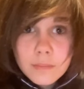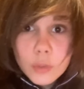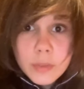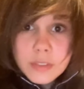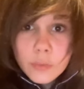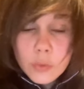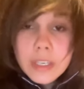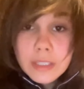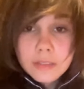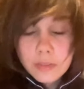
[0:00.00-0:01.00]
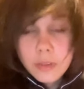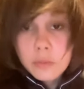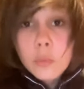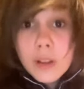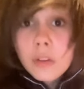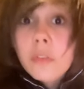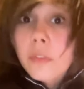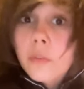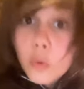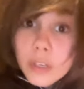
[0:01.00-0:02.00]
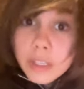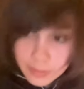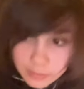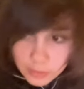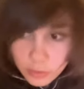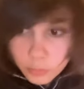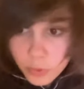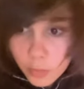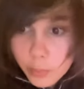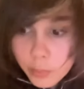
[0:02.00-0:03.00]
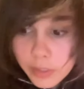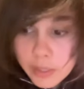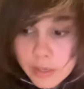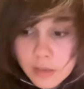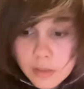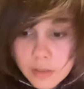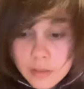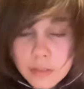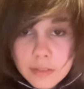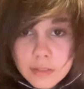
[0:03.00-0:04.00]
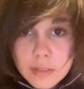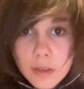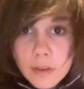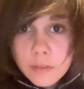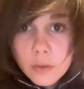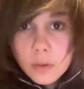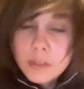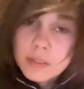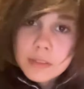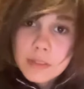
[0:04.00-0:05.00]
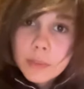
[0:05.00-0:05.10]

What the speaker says: almost 40 years, or like, well over 40 years ago, probably. So, of course,